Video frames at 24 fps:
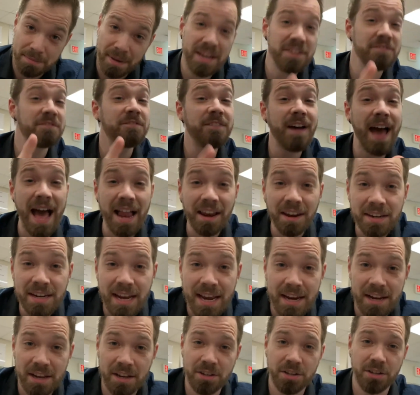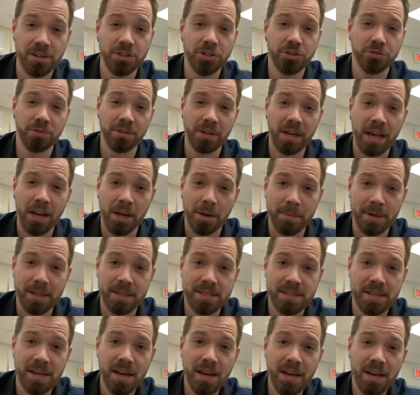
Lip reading: and validating cultural elements.